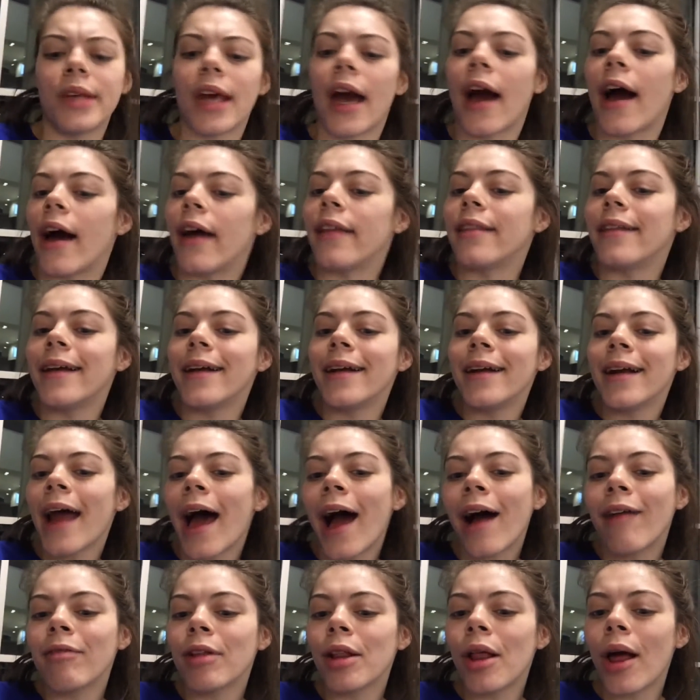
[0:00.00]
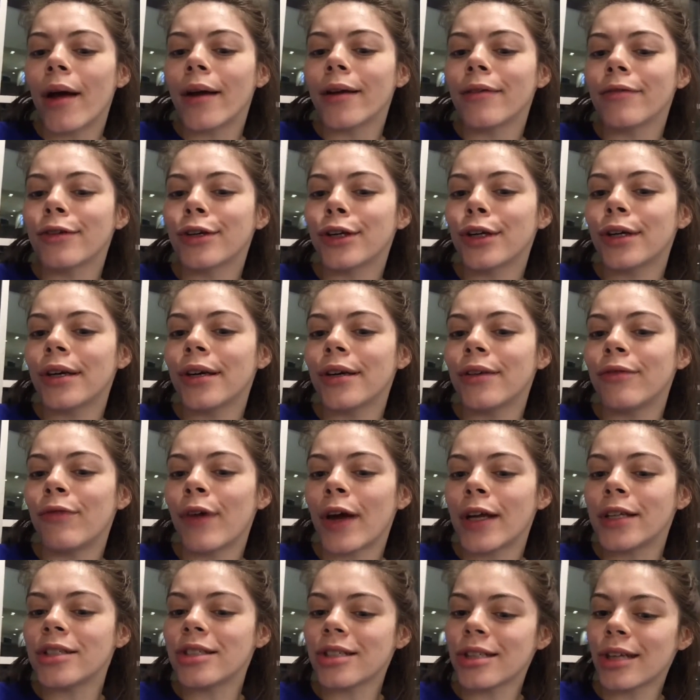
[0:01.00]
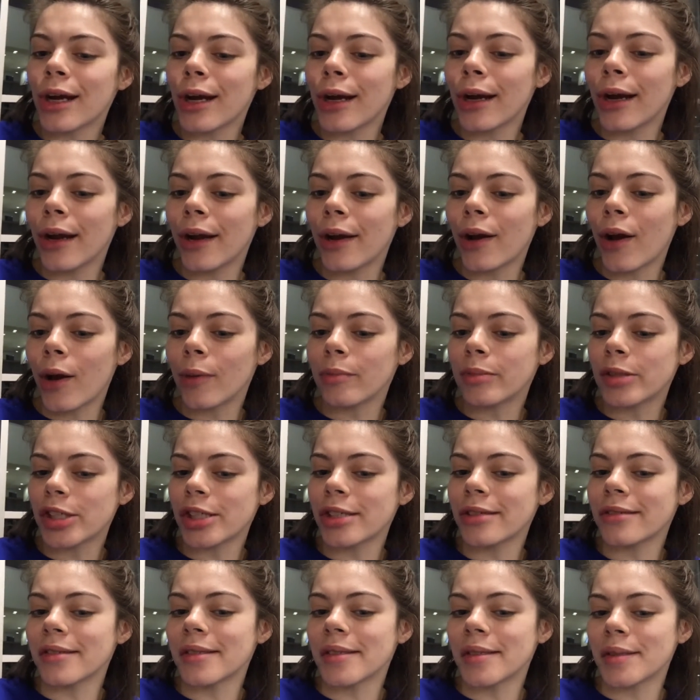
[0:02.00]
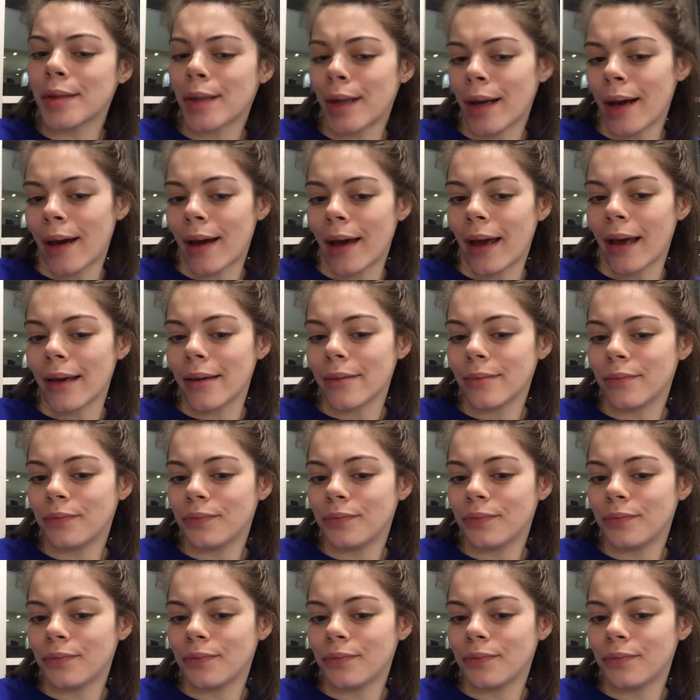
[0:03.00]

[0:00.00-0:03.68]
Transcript: Yeah, they didn't have a lot of good vegetarian options tonight